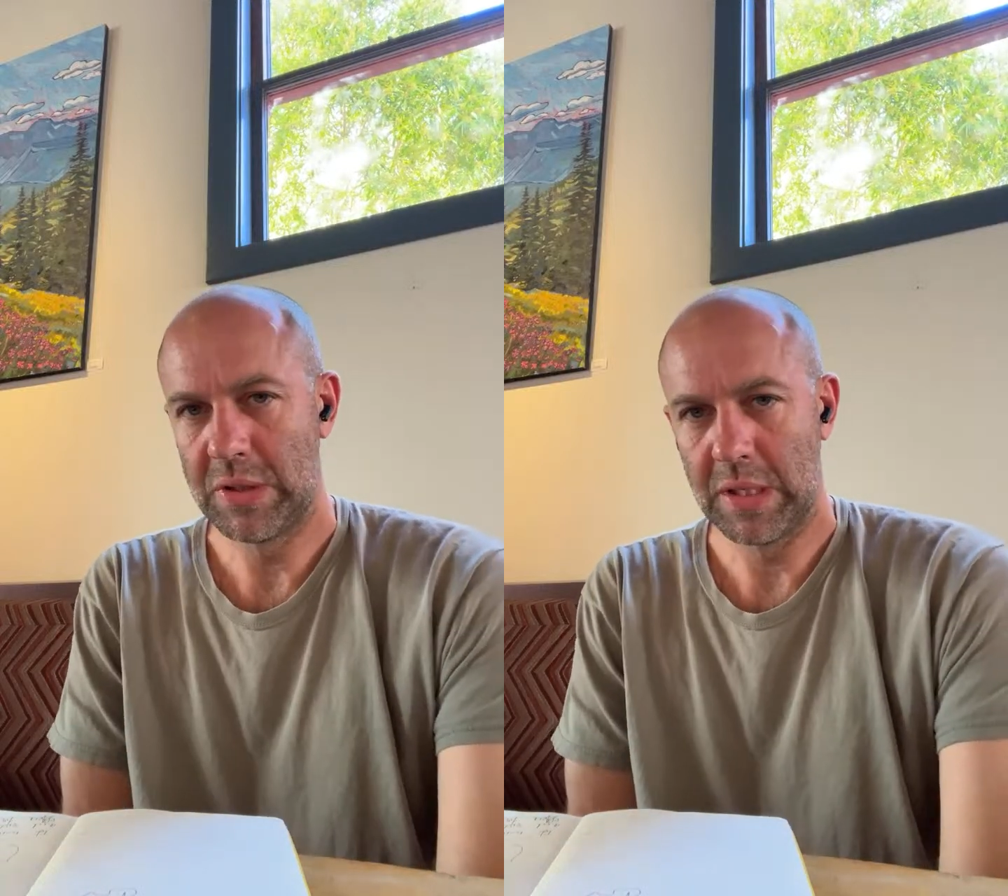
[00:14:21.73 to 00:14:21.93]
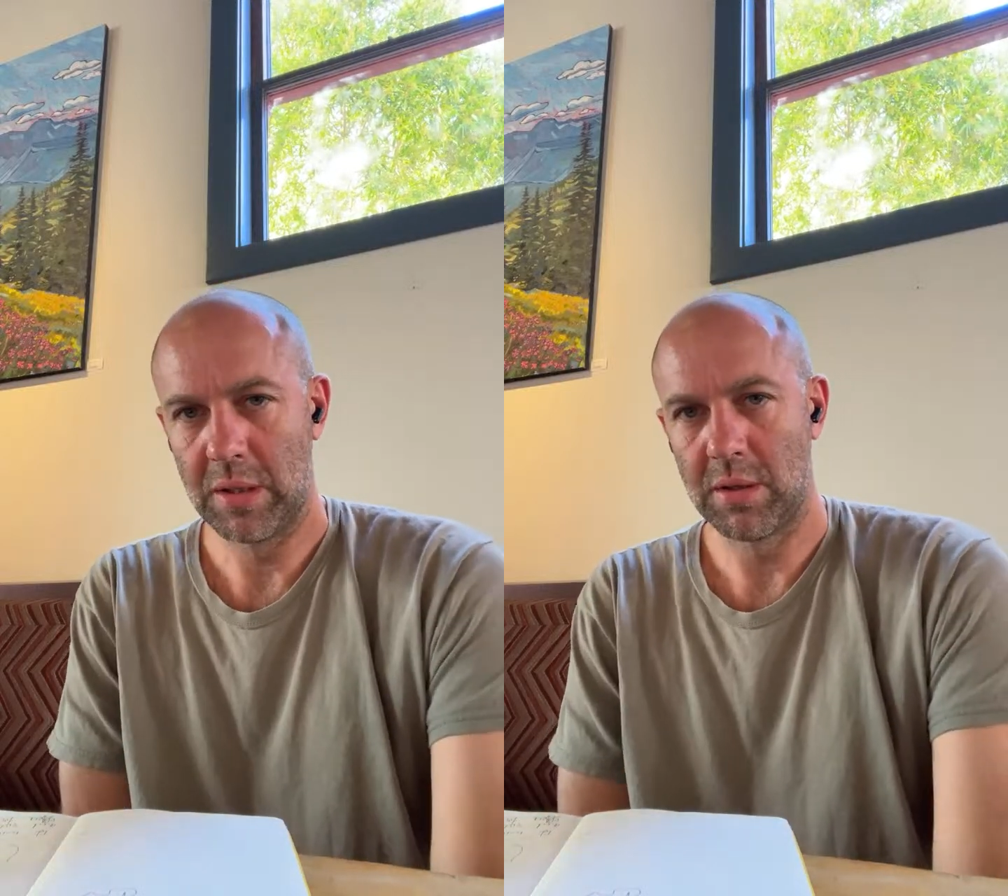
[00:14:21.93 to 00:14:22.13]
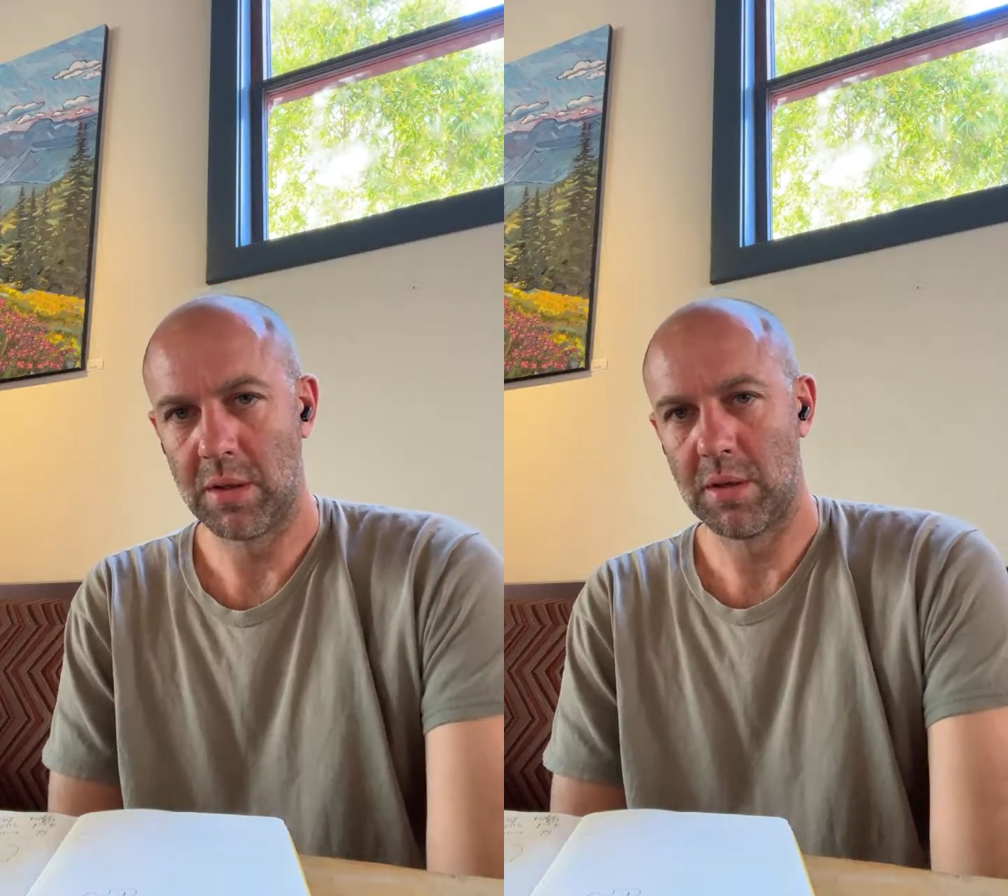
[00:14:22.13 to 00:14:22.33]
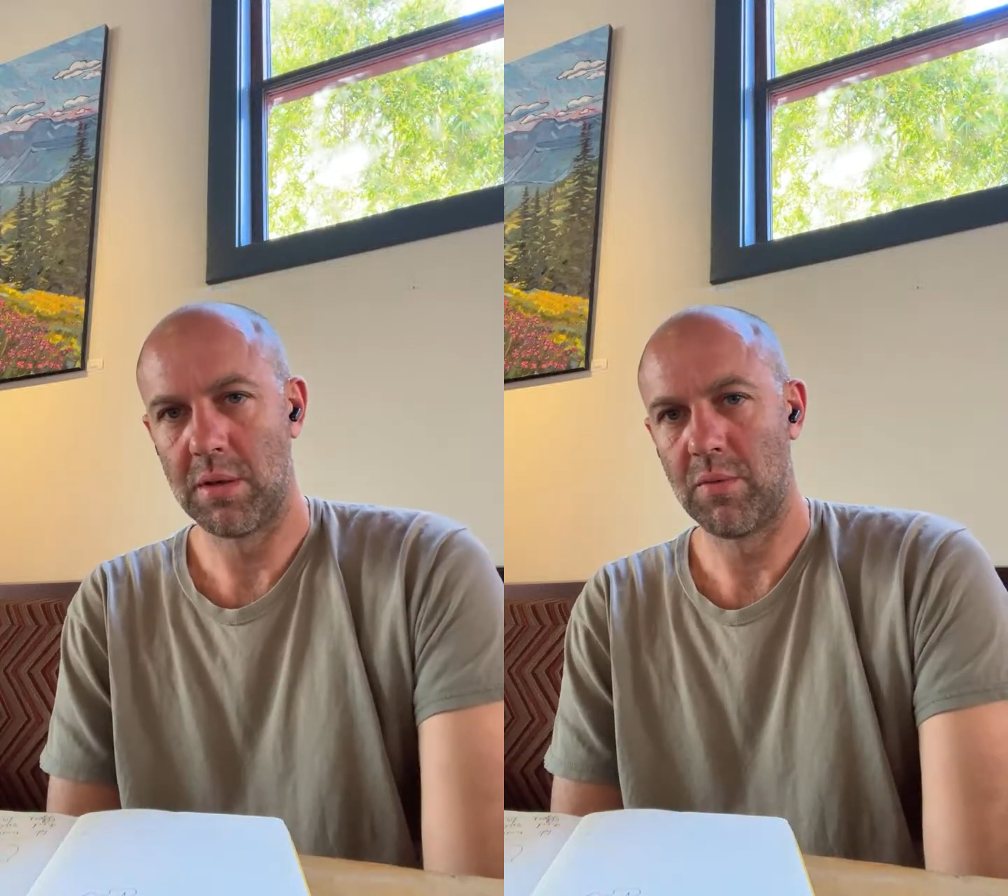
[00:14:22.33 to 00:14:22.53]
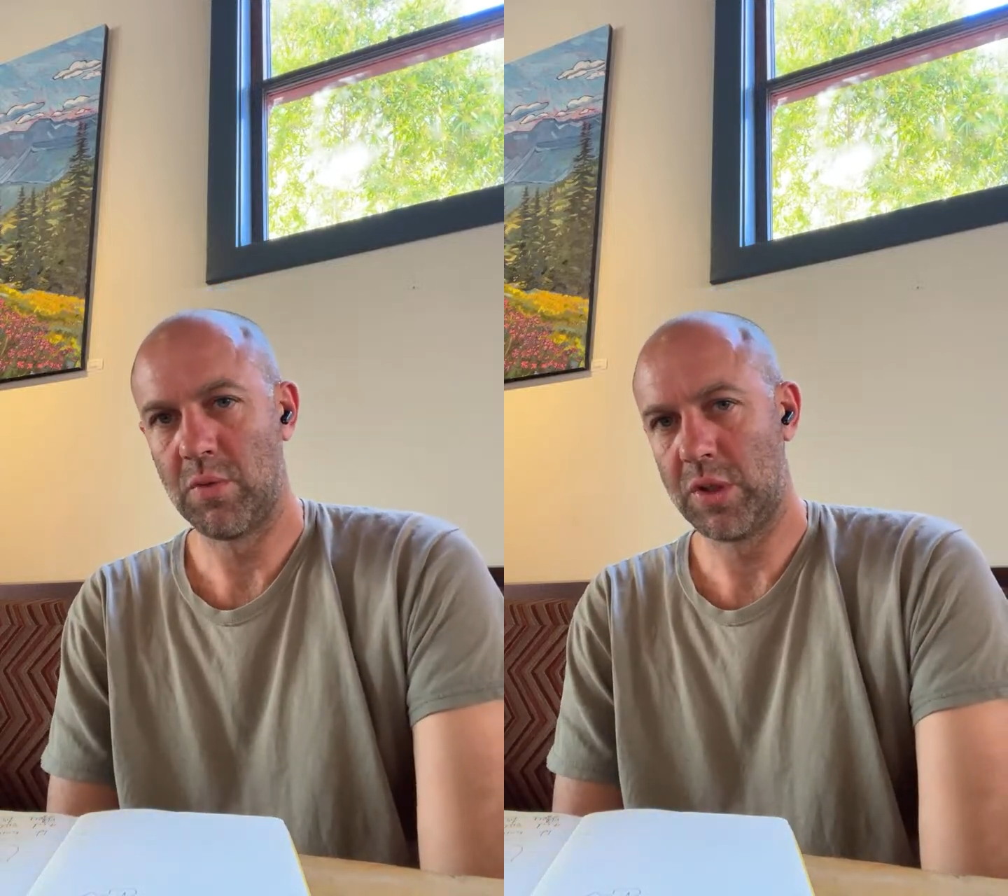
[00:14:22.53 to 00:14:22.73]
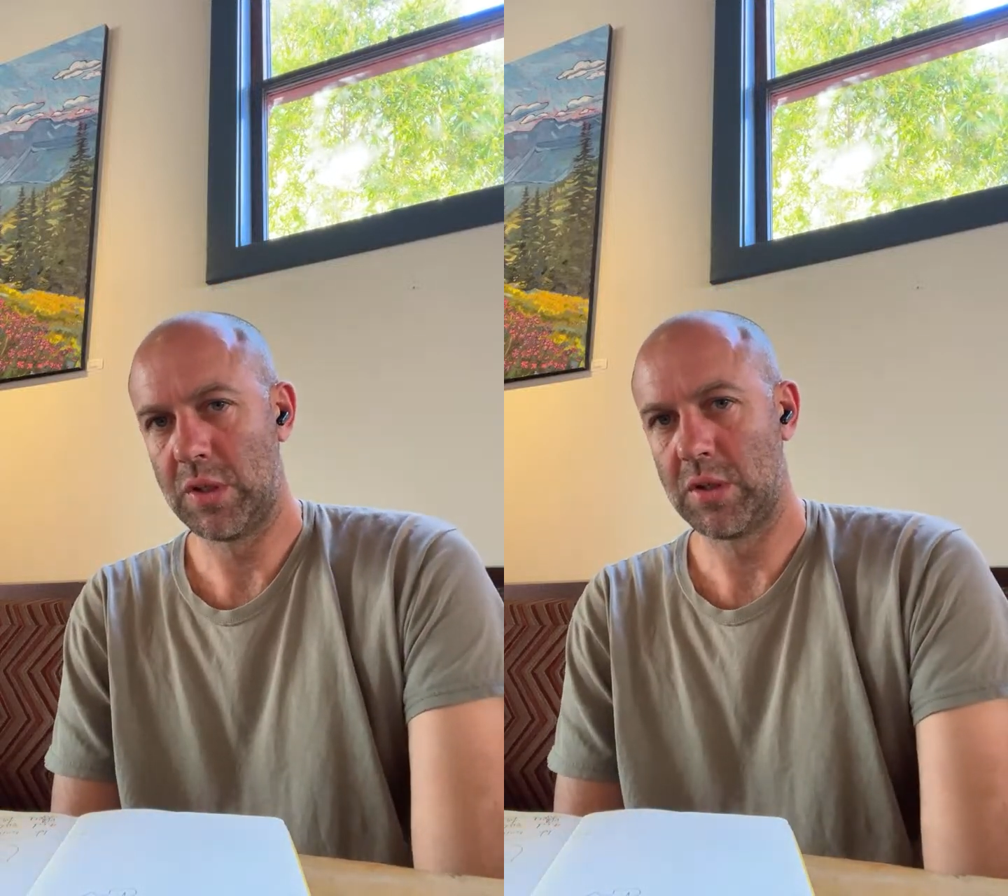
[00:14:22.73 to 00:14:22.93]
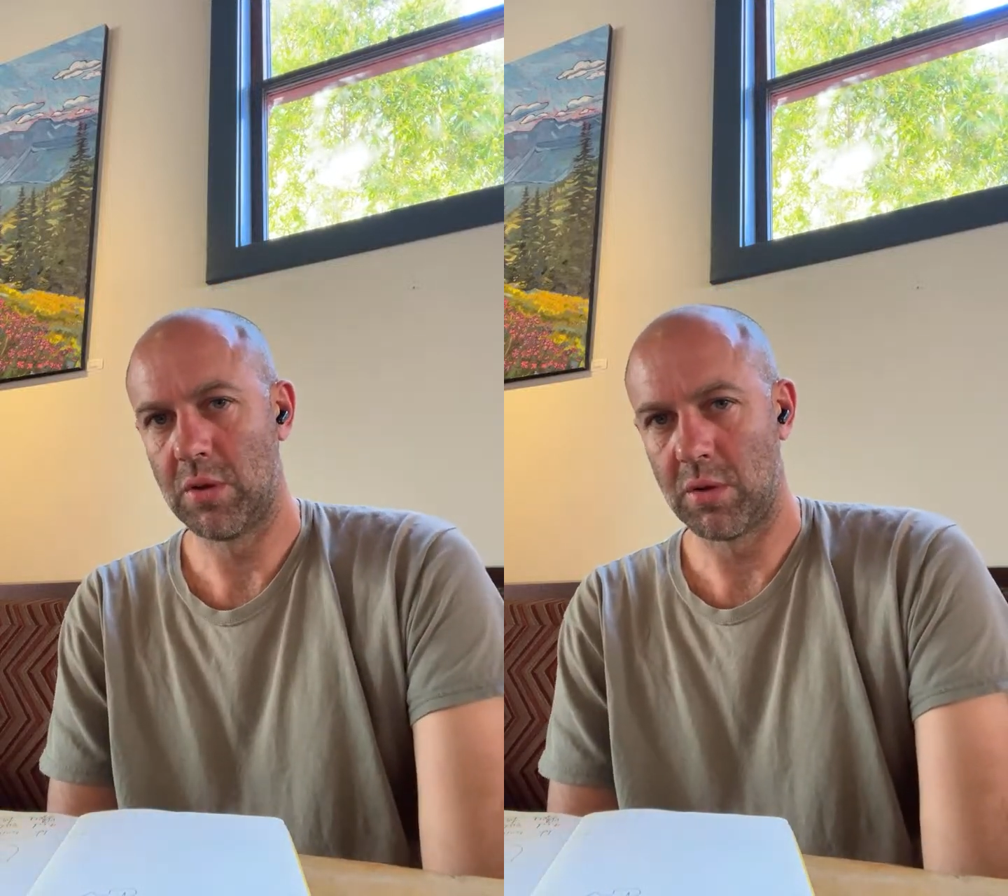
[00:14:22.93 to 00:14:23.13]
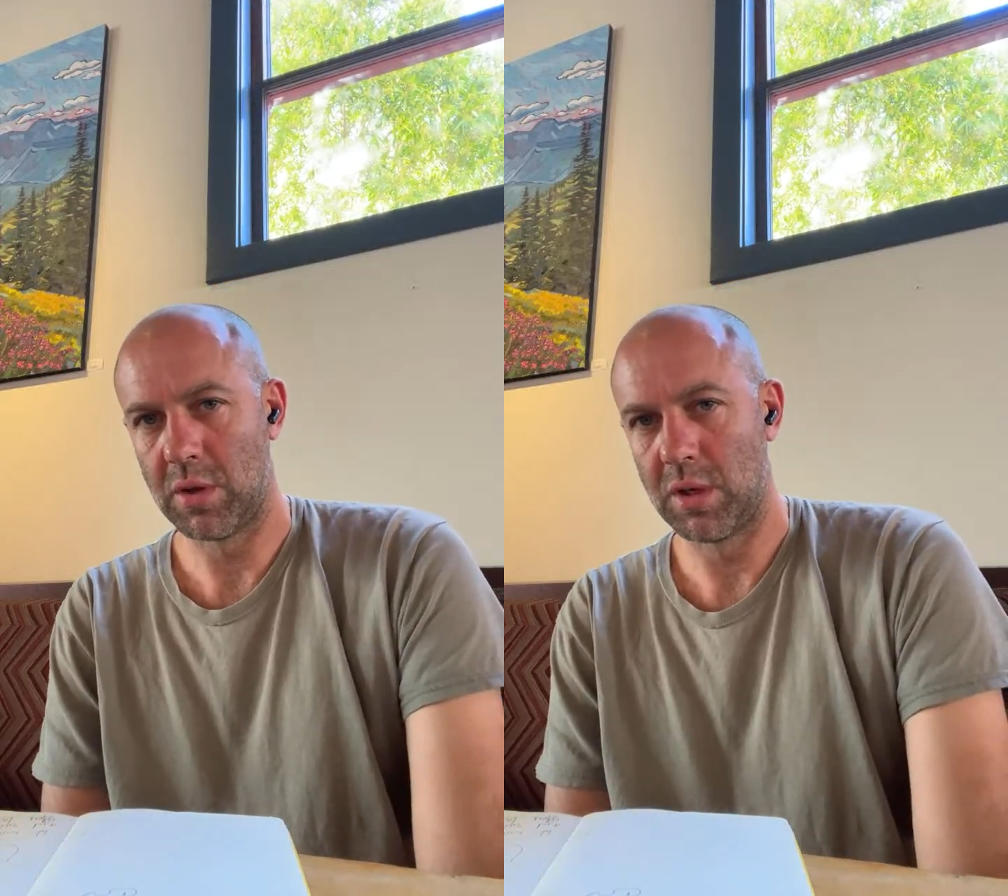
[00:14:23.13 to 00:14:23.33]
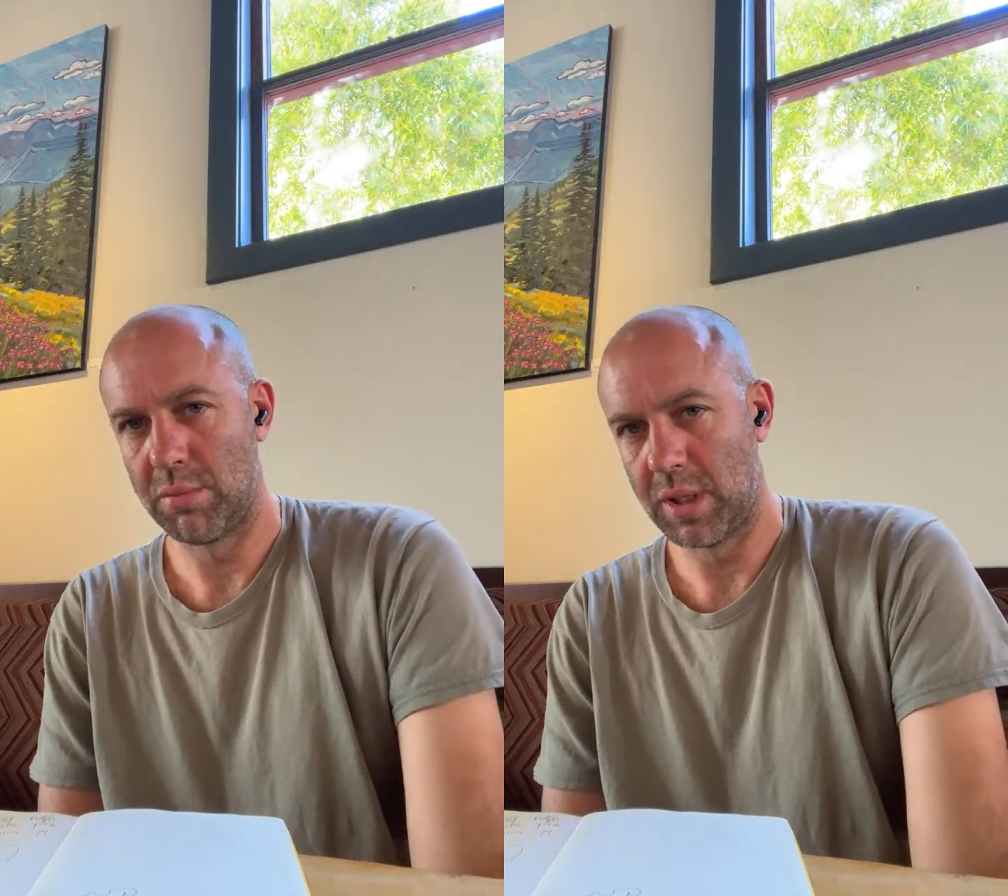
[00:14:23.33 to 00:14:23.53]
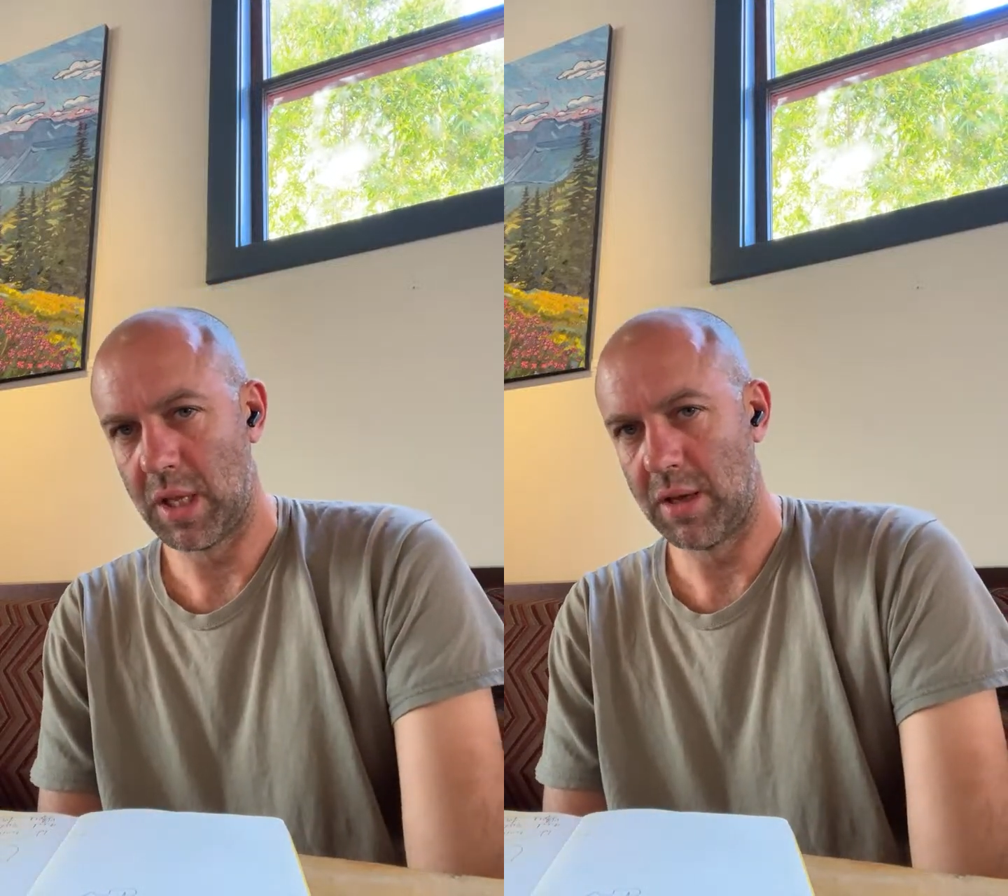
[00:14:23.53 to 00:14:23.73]
And this is all going to
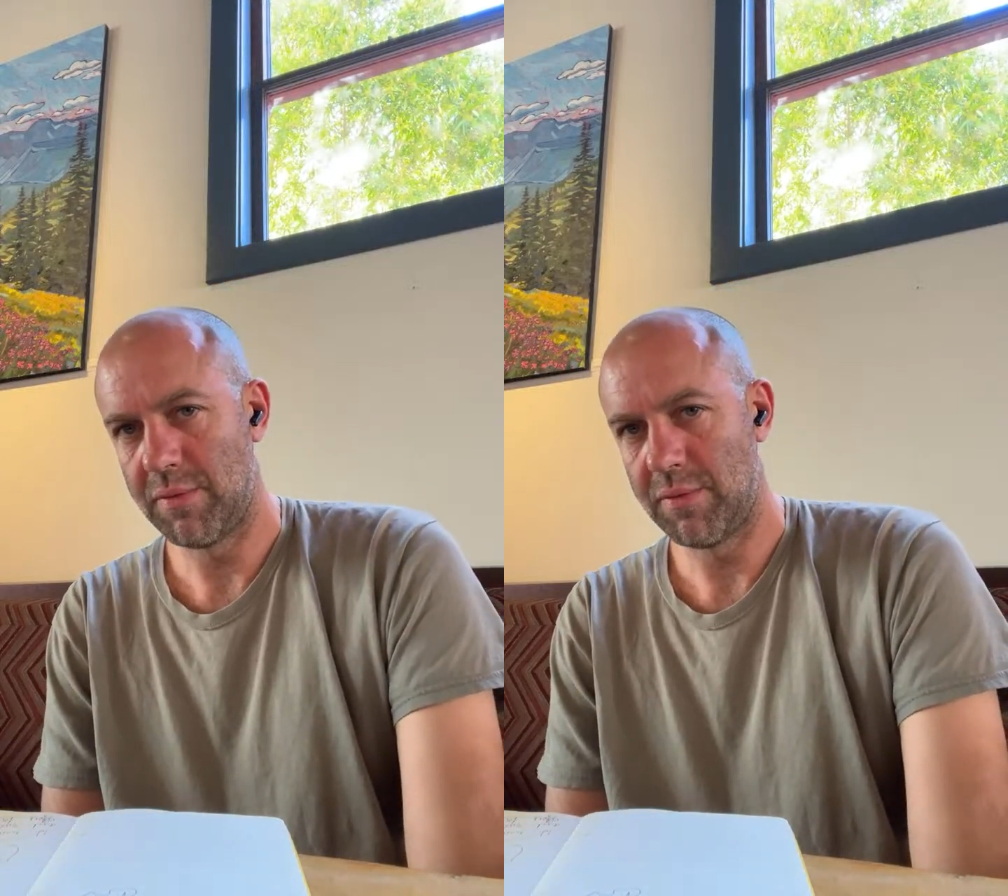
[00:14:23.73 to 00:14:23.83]
be live.